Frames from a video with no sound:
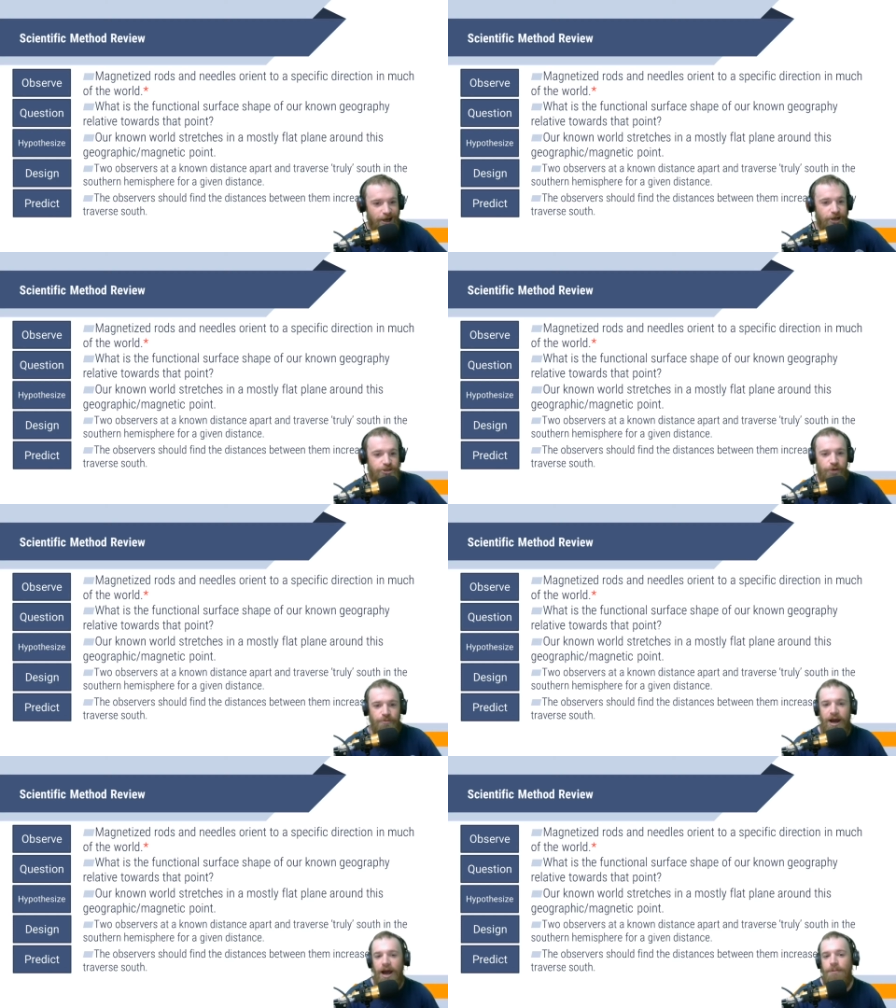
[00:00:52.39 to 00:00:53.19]
So
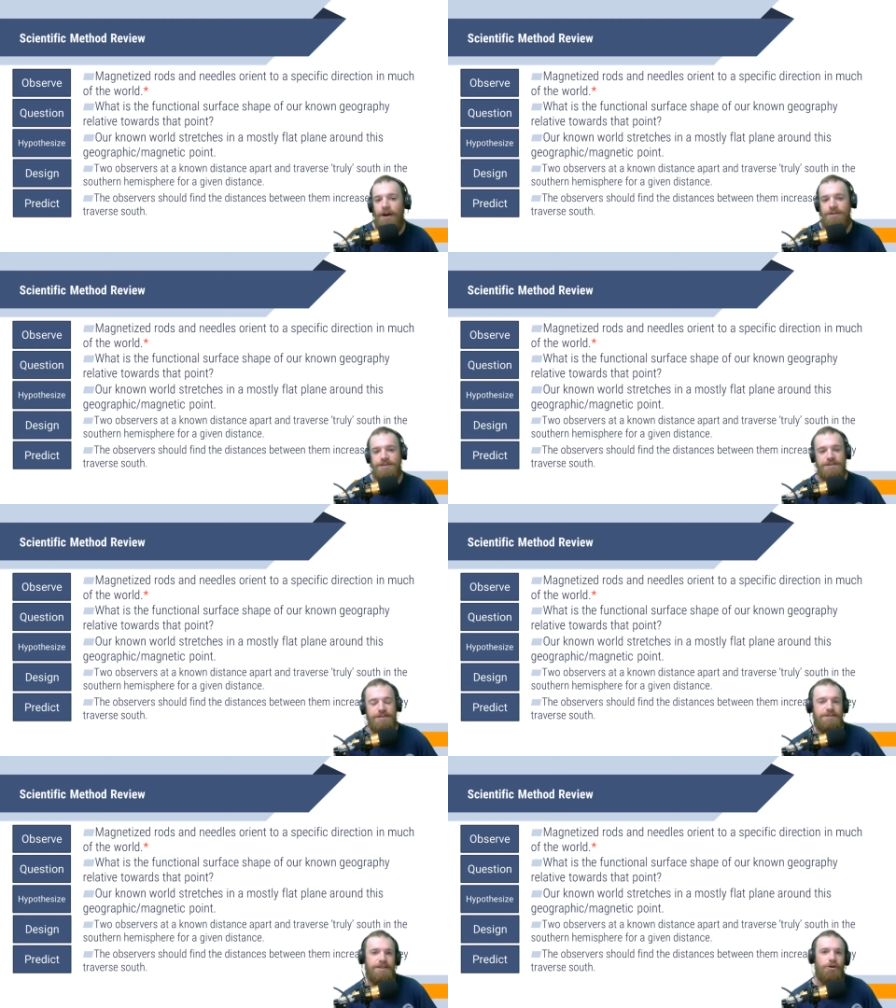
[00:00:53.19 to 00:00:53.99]
my
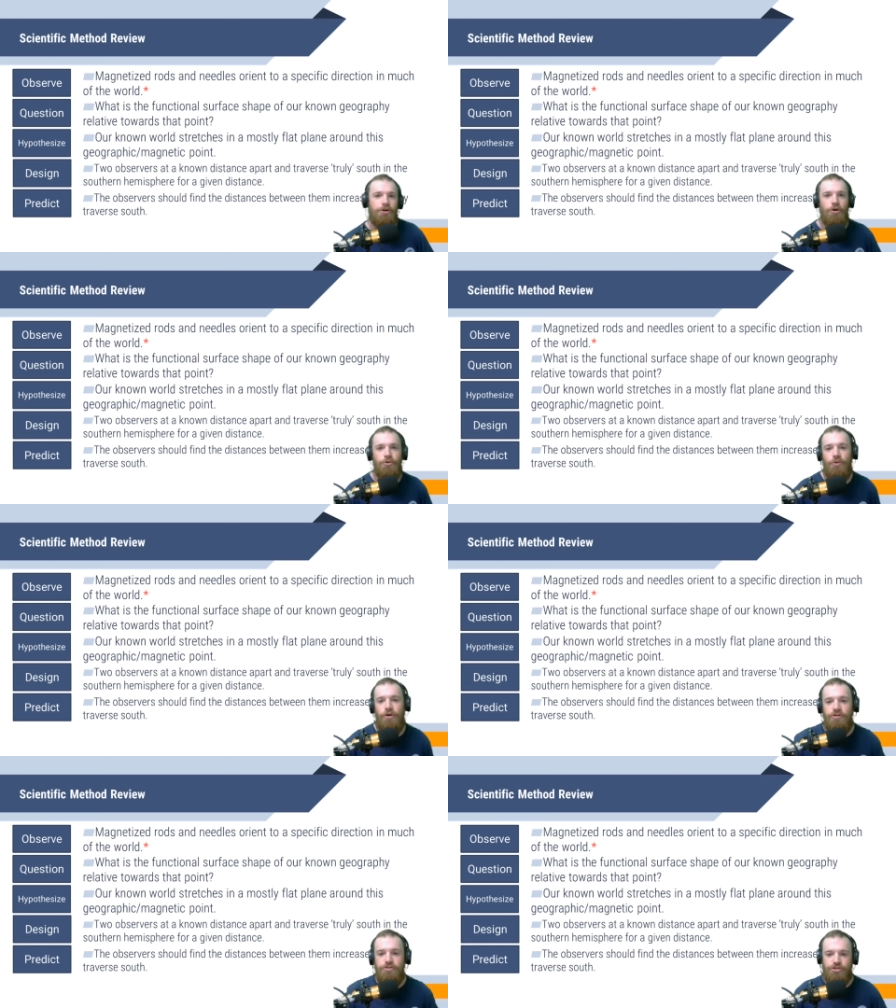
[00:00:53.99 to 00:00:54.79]
hypothesis is that our known
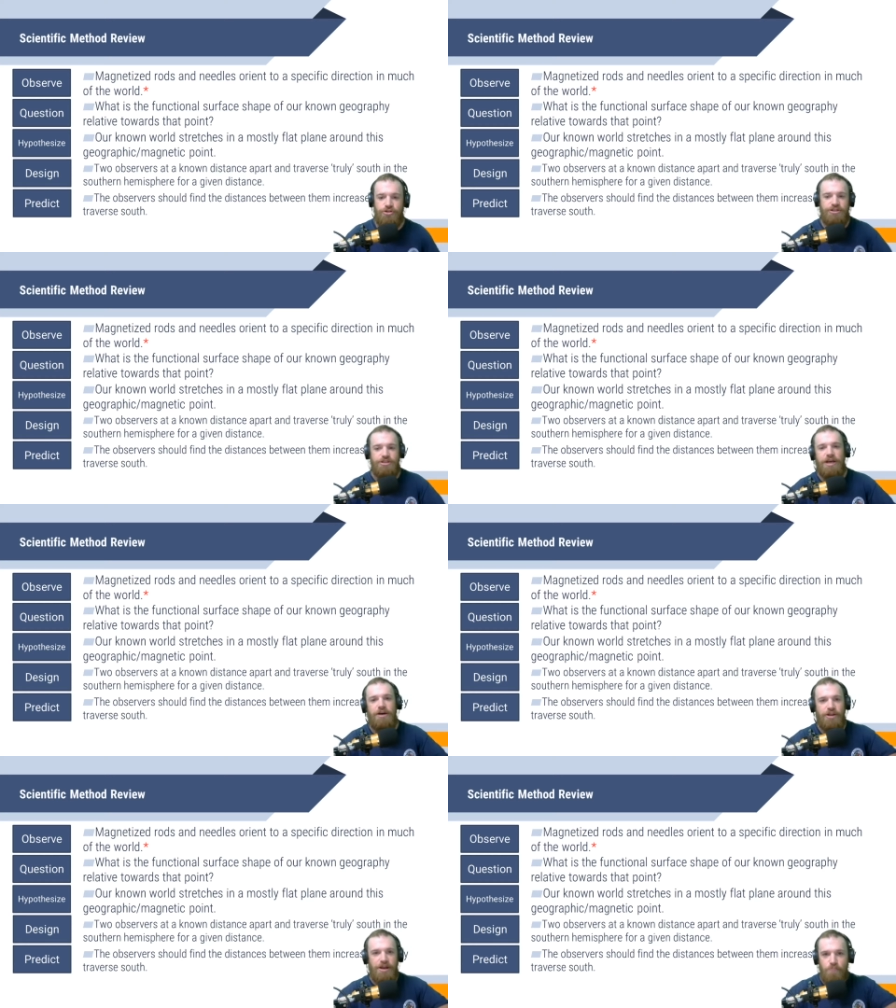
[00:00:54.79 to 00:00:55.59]
world stretches
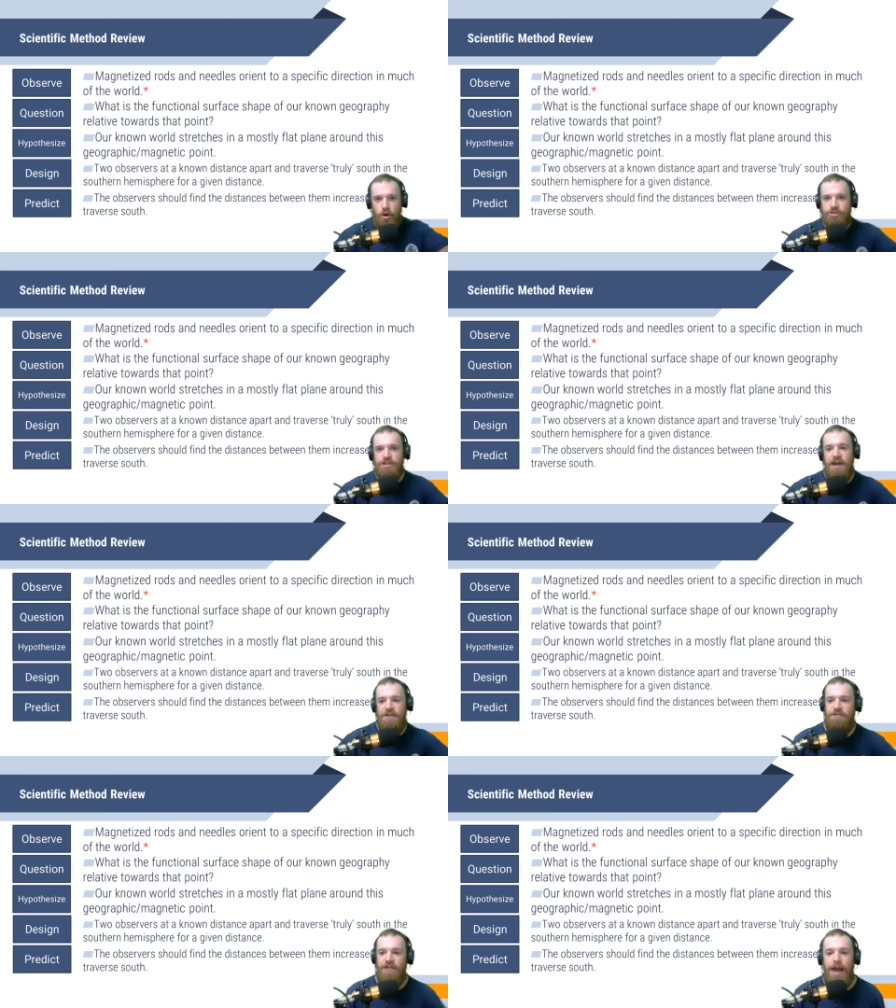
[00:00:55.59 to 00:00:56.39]
out in mostly a
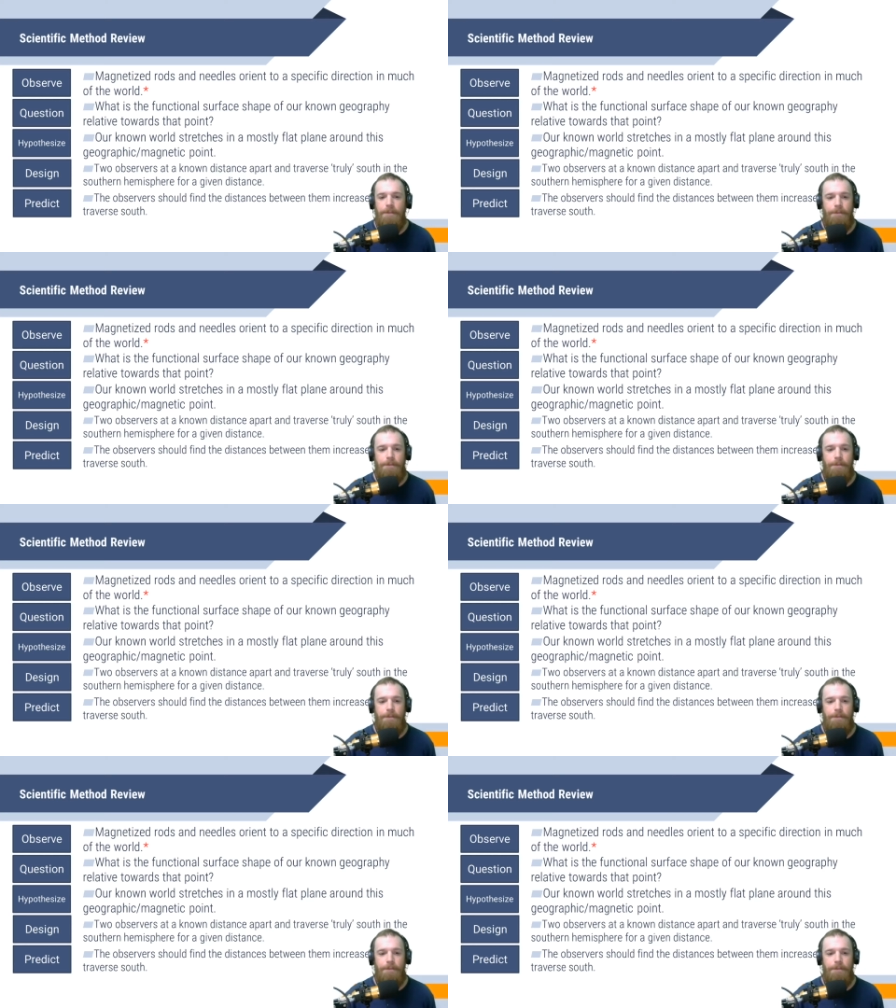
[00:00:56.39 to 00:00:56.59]
flat